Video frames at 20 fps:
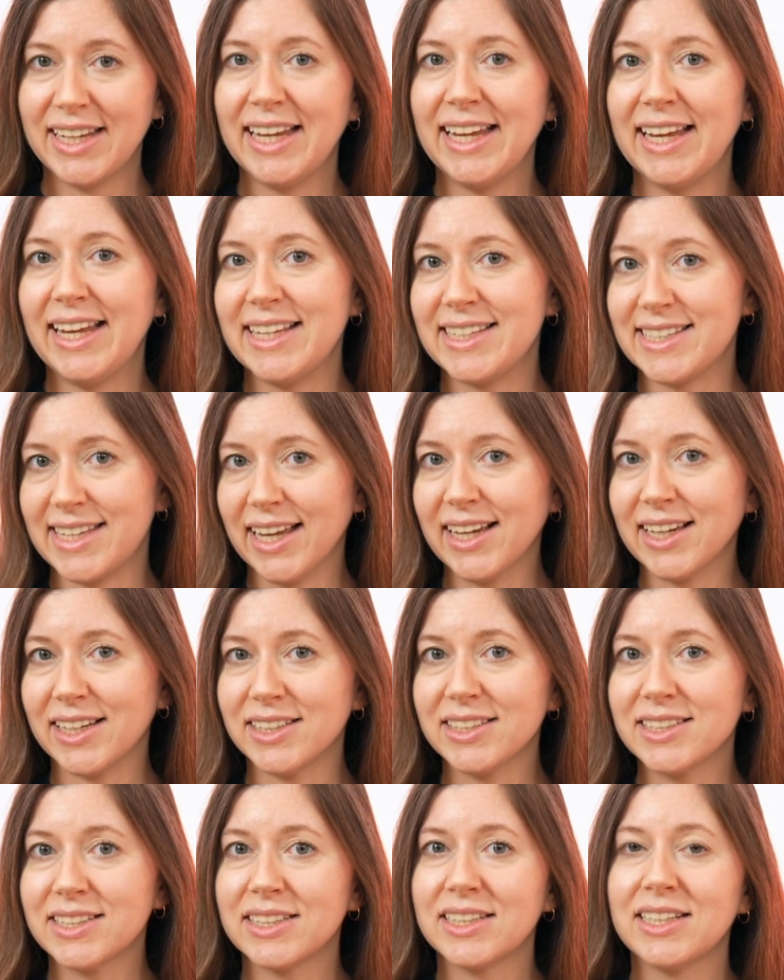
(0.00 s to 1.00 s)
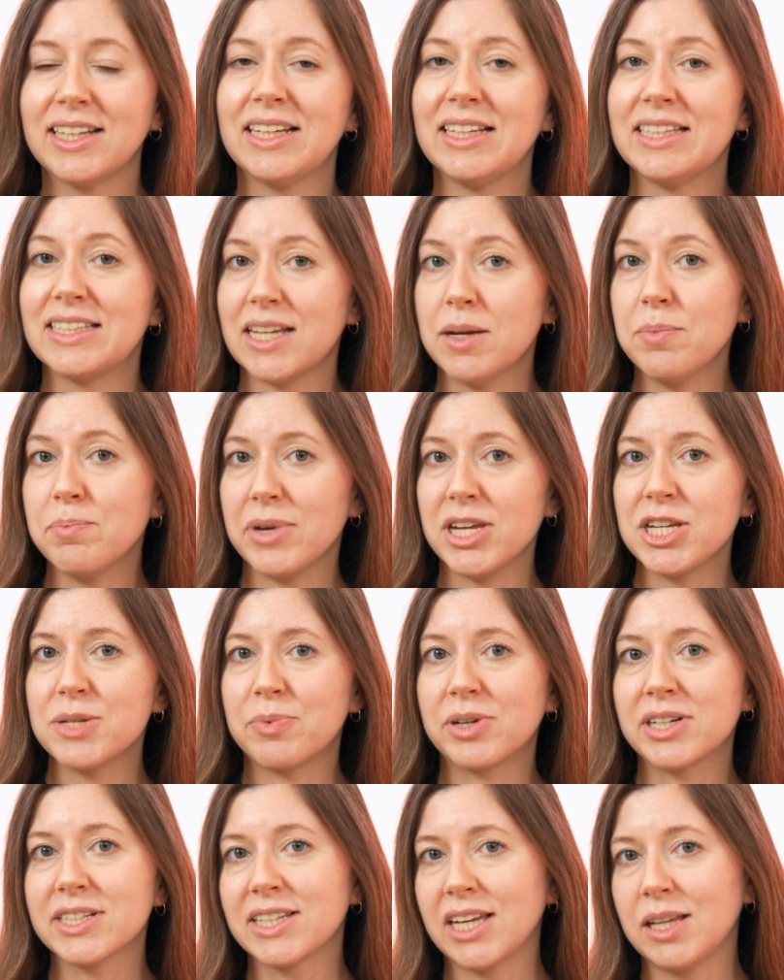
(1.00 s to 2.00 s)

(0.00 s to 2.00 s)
Second, some benchmarks can